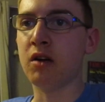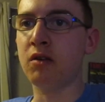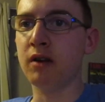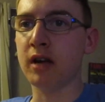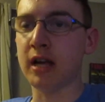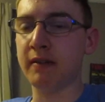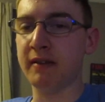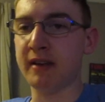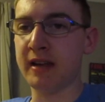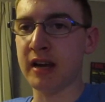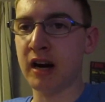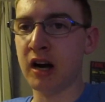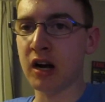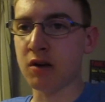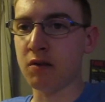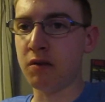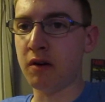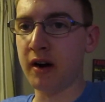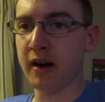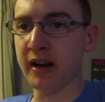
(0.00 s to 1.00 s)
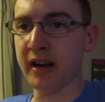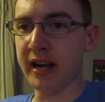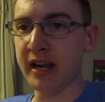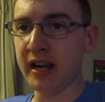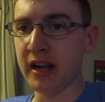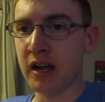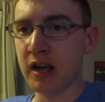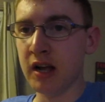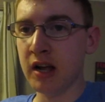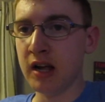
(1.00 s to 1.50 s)
course the shot
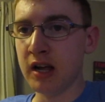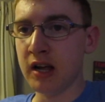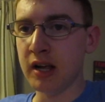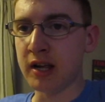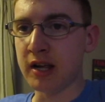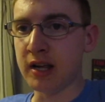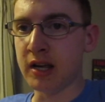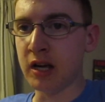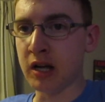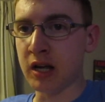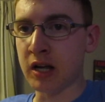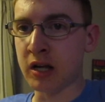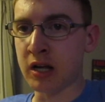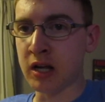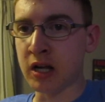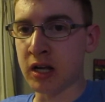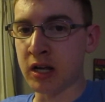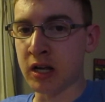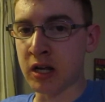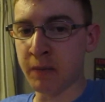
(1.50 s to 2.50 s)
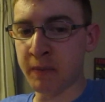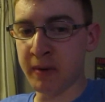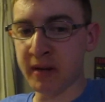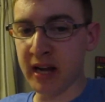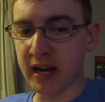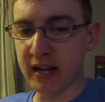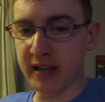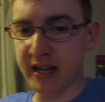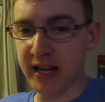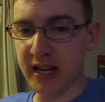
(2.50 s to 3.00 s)
quality should be
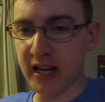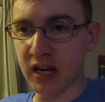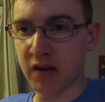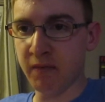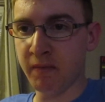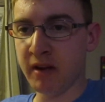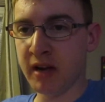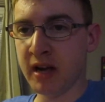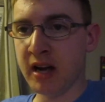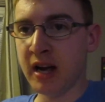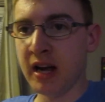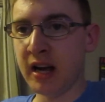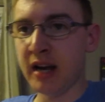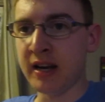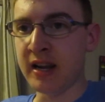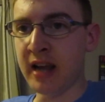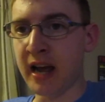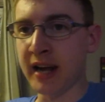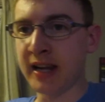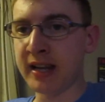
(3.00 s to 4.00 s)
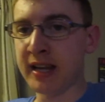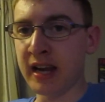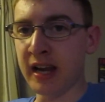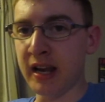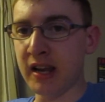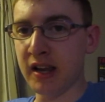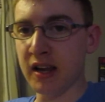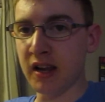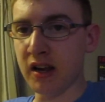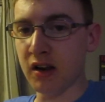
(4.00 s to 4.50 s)
like the
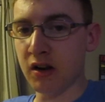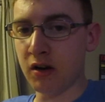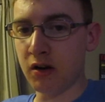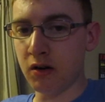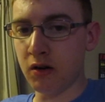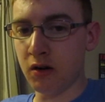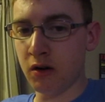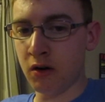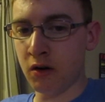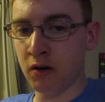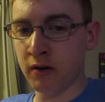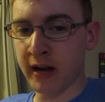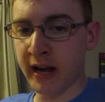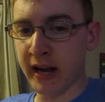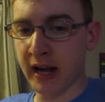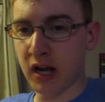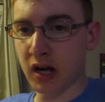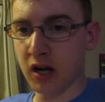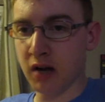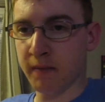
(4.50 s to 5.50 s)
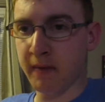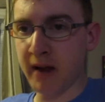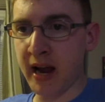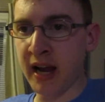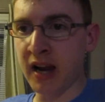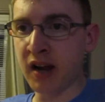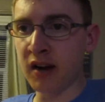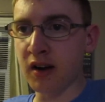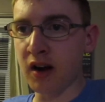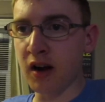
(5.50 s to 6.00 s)
texted or like in
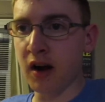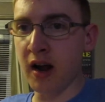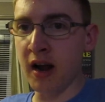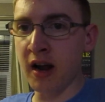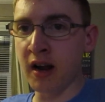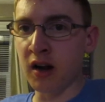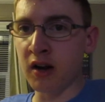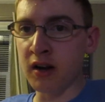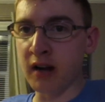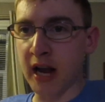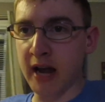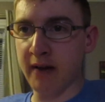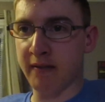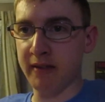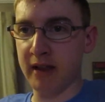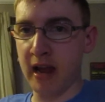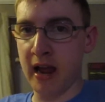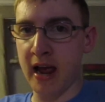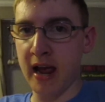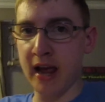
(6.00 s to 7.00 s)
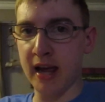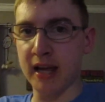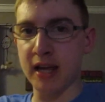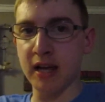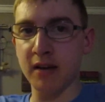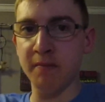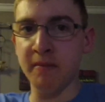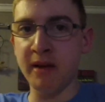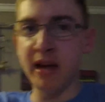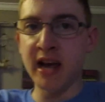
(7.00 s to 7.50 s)
the other camera that has
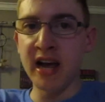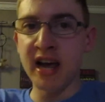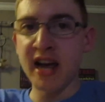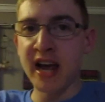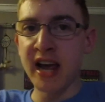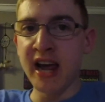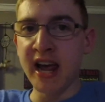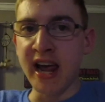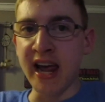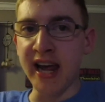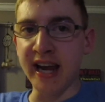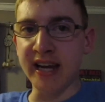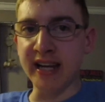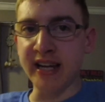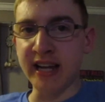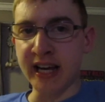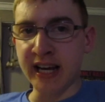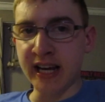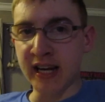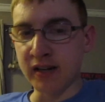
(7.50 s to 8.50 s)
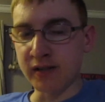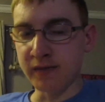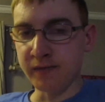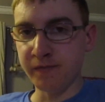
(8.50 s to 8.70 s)
HD.